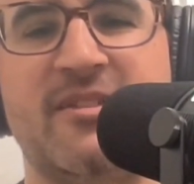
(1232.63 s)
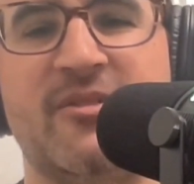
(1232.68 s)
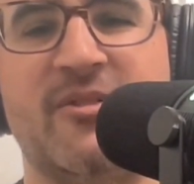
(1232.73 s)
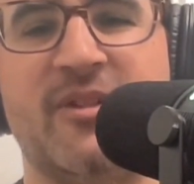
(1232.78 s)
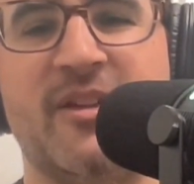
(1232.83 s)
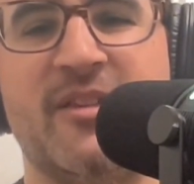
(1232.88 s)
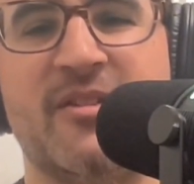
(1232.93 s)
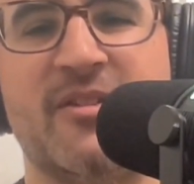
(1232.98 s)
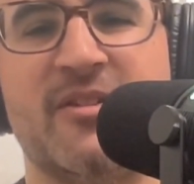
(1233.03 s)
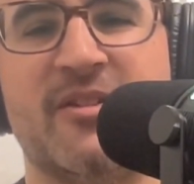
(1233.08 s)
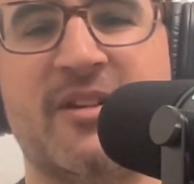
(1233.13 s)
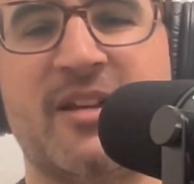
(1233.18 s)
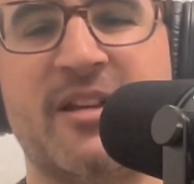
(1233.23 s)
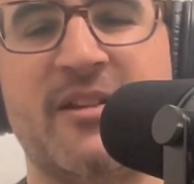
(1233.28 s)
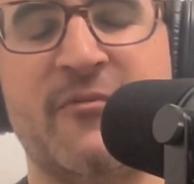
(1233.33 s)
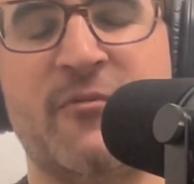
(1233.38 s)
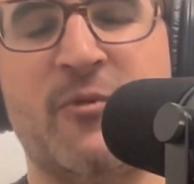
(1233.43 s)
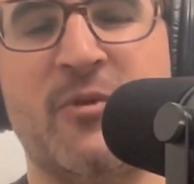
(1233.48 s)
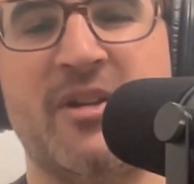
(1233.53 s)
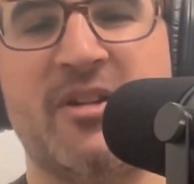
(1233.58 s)
are other kind
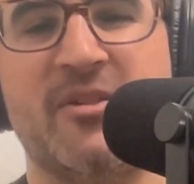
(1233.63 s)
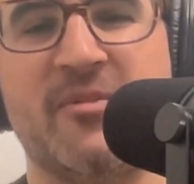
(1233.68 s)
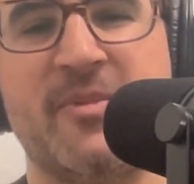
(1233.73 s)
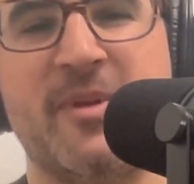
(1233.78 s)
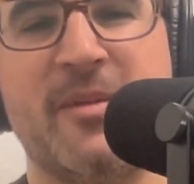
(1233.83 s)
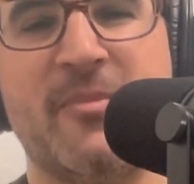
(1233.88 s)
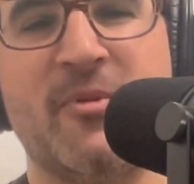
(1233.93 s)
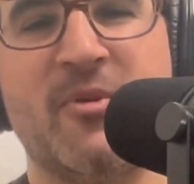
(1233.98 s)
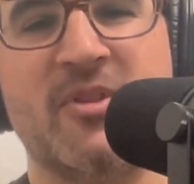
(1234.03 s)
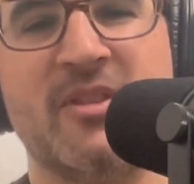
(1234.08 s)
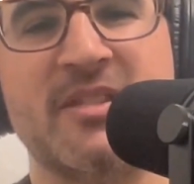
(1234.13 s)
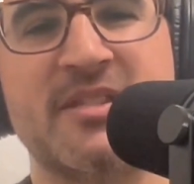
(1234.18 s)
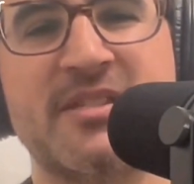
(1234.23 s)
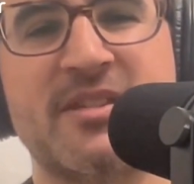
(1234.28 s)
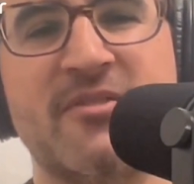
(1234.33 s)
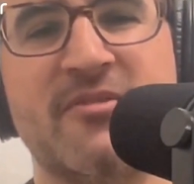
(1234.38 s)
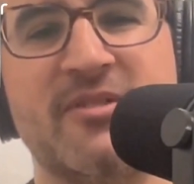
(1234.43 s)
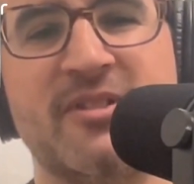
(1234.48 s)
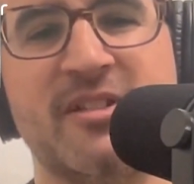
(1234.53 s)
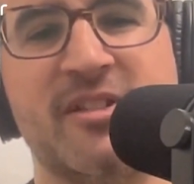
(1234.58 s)
of weird people in this
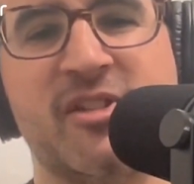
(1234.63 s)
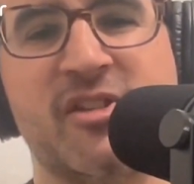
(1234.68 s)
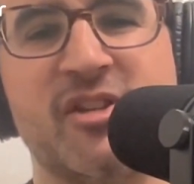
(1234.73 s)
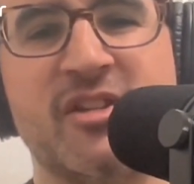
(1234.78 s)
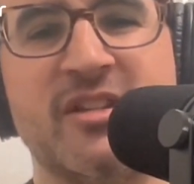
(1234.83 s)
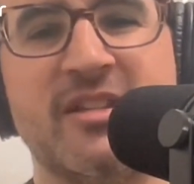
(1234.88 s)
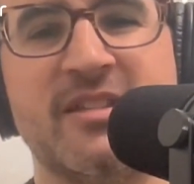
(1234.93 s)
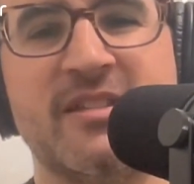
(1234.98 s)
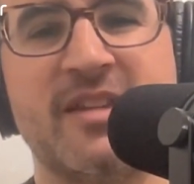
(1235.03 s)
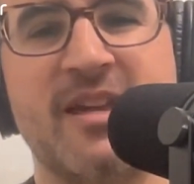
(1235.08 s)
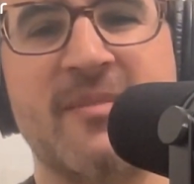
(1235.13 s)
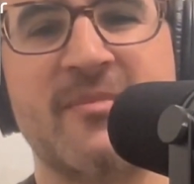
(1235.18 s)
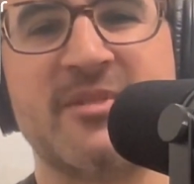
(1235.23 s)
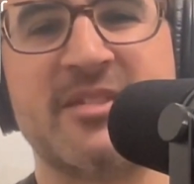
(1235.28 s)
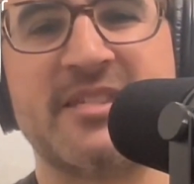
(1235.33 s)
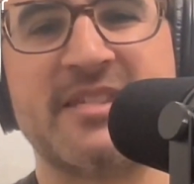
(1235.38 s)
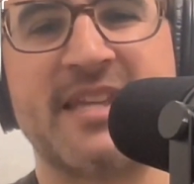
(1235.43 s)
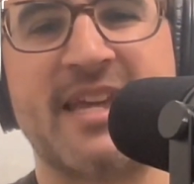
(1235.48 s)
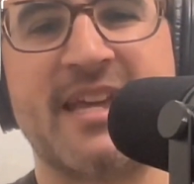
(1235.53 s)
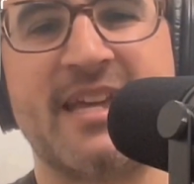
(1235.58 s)
coalition.
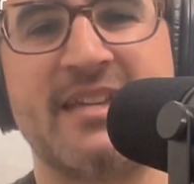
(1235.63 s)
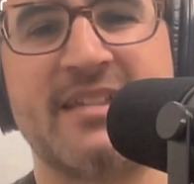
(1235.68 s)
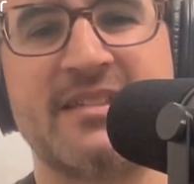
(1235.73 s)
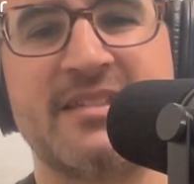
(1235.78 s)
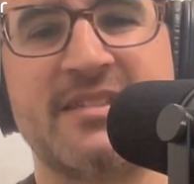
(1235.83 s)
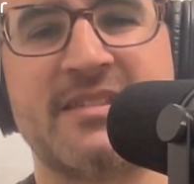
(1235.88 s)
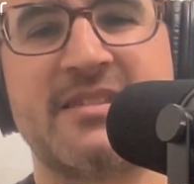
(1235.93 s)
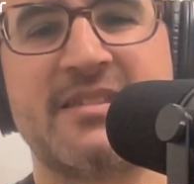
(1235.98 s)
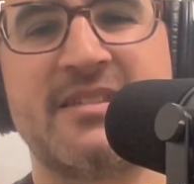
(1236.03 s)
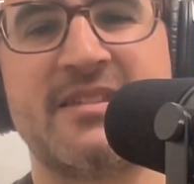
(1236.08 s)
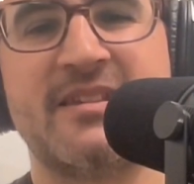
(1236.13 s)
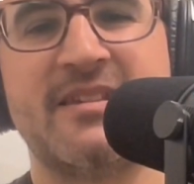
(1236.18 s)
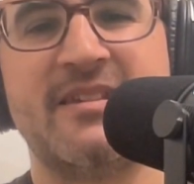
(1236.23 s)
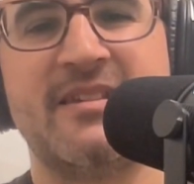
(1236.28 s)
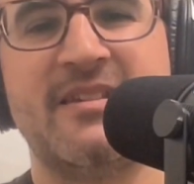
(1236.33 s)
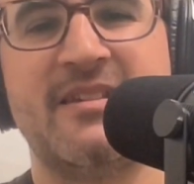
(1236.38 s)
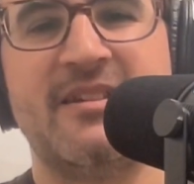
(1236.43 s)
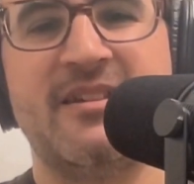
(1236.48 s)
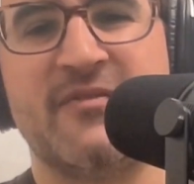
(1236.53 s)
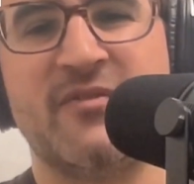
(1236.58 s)
Thomas Zaz,
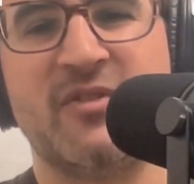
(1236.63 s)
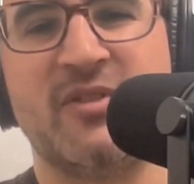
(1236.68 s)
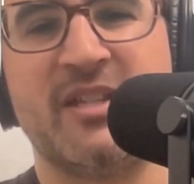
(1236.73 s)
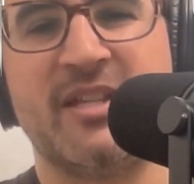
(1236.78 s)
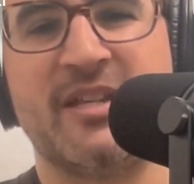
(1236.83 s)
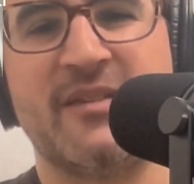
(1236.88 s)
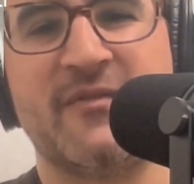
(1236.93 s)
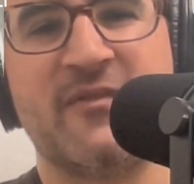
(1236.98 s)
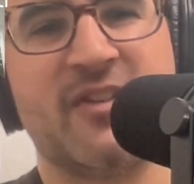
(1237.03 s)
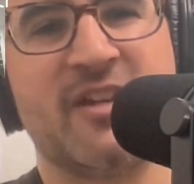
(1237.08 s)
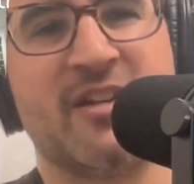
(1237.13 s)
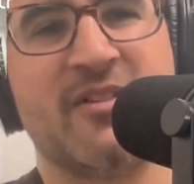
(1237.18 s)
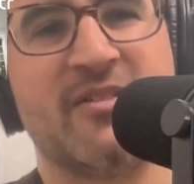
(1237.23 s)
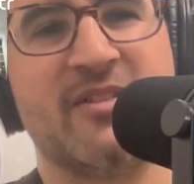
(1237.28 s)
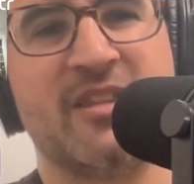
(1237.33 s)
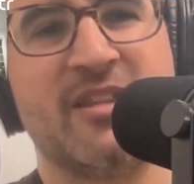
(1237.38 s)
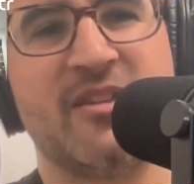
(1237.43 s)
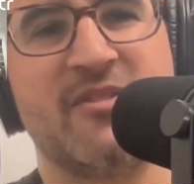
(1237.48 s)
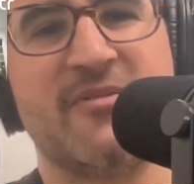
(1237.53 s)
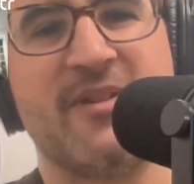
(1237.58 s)
a leading figure in
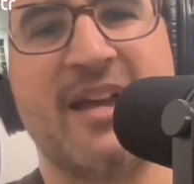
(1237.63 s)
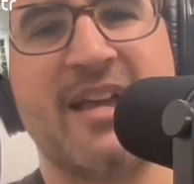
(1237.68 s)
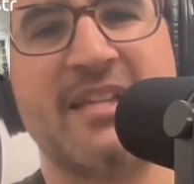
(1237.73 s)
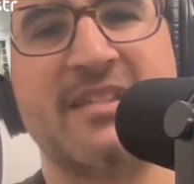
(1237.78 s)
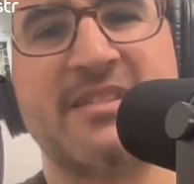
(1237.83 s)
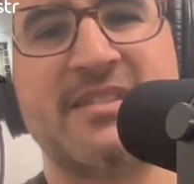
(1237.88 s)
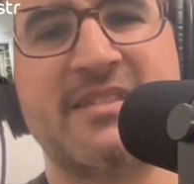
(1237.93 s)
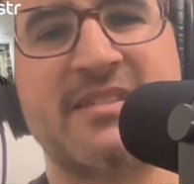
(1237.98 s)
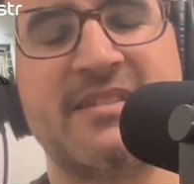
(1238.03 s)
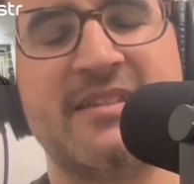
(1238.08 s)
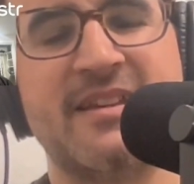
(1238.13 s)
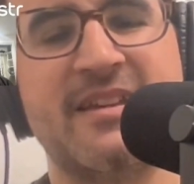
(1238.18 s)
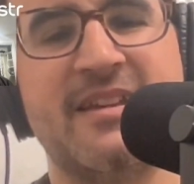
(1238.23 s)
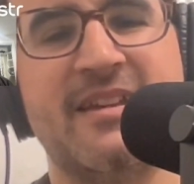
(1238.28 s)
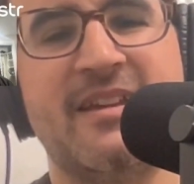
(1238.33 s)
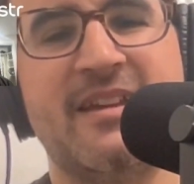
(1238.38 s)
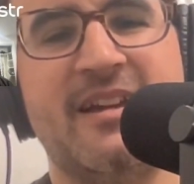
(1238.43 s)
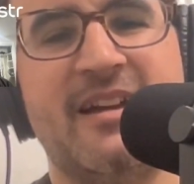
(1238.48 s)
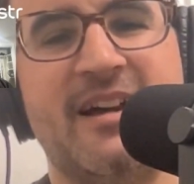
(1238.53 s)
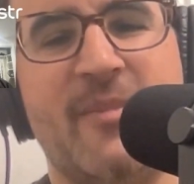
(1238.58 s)
the US.
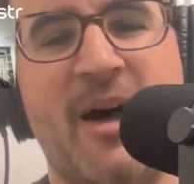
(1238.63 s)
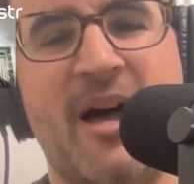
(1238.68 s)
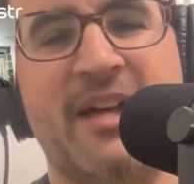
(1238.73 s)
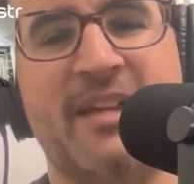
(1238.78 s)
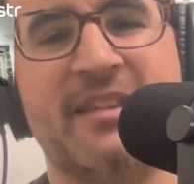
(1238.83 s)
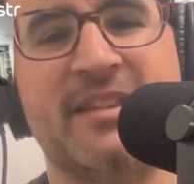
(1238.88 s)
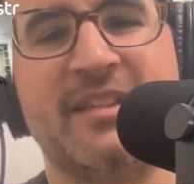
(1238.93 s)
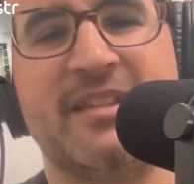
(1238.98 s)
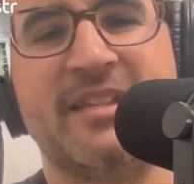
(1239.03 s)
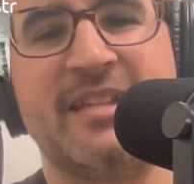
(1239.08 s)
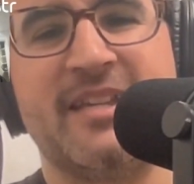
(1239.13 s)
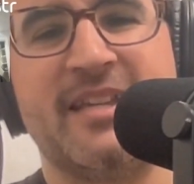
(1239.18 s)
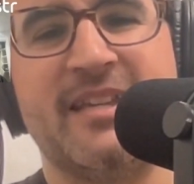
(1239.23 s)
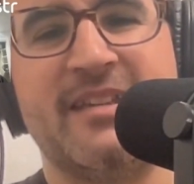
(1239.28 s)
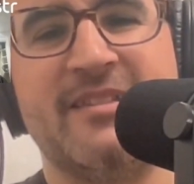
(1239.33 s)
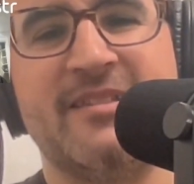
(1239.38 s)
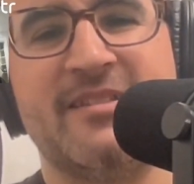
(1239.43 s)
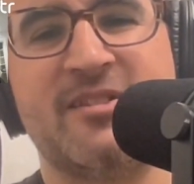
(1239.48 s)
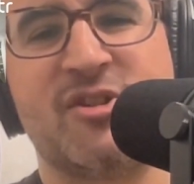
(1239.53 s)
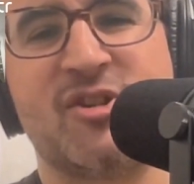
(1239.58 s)
Oddly,
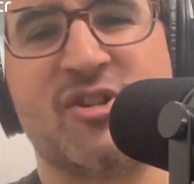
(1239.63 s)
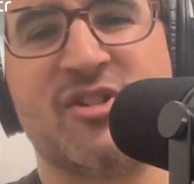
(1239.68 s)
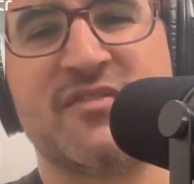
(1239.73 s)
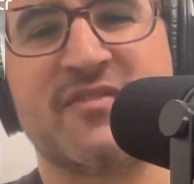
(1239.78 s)
the Church of